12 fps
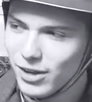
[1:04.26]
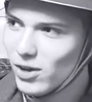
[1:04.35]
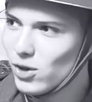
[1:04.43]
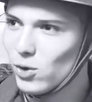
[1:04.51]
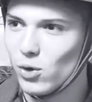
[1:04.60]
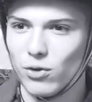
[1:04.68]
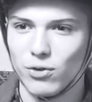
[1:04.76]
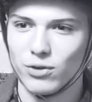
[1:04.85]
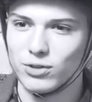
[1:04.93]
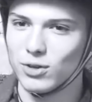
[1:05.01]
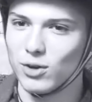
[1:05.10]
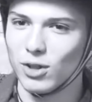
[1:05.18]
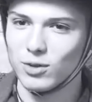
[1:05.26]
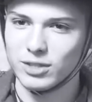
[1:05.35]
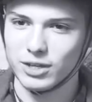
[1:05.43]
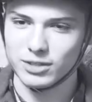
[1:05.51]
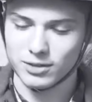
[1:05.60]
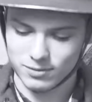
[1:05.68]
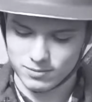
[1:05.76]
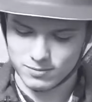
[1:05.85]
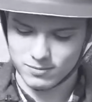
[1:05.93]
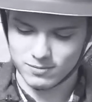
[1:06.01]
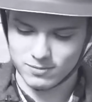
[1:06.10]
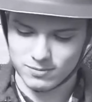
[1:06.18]
Whew, so close there, sir.
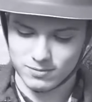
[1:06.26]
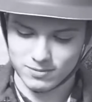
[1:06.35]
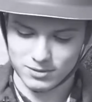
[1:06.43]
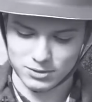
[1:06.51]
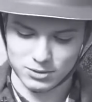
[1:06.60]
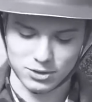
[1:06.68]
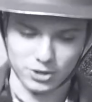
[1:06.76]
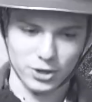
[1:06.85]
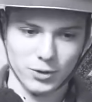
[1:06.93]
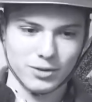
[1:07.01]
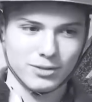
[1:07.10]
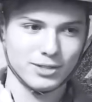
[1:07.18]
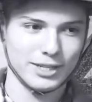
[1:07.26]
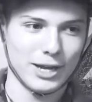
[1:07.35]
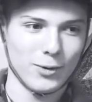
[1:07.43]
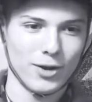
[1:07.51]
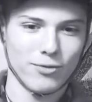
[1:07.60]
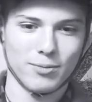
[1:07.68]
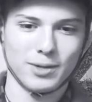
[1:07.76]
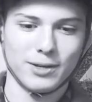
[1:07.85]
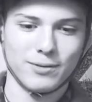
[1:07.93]
Sir, you can stay away from me.